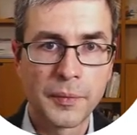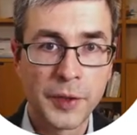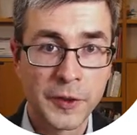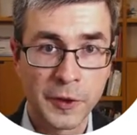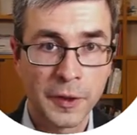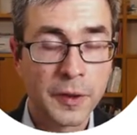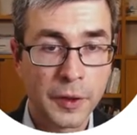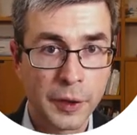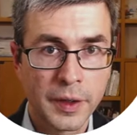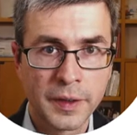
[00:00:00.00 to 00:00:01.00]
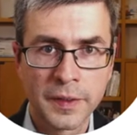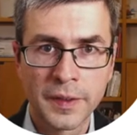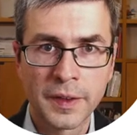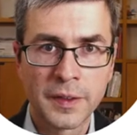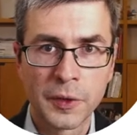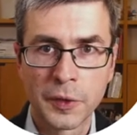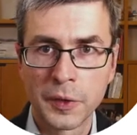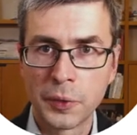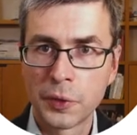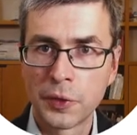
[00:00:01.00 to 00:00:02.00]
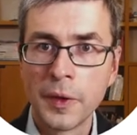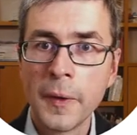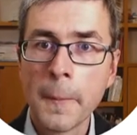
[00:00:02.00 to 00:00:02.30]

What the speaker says: feature inside your solution.